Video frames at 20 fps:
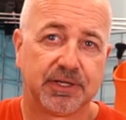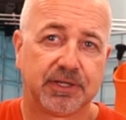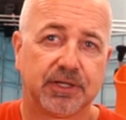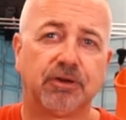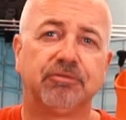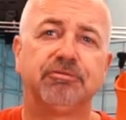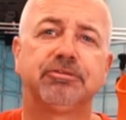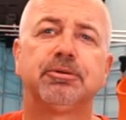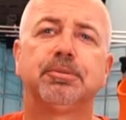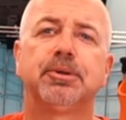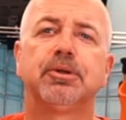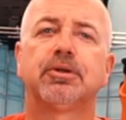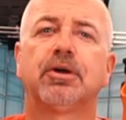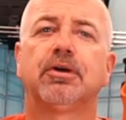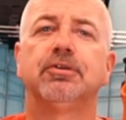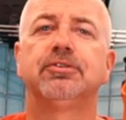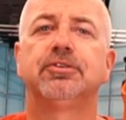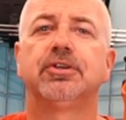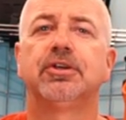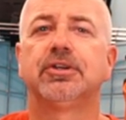comfortable
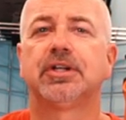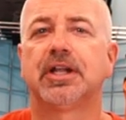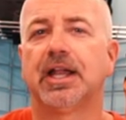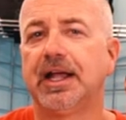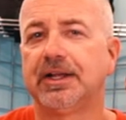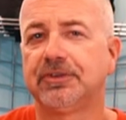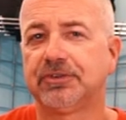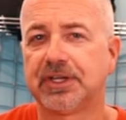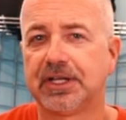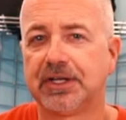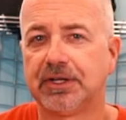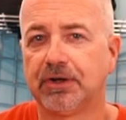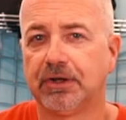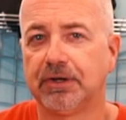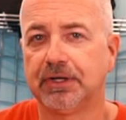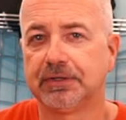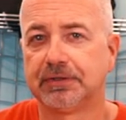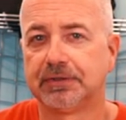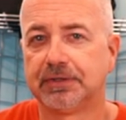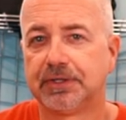contoured glide skin
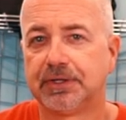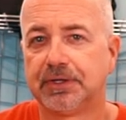collar,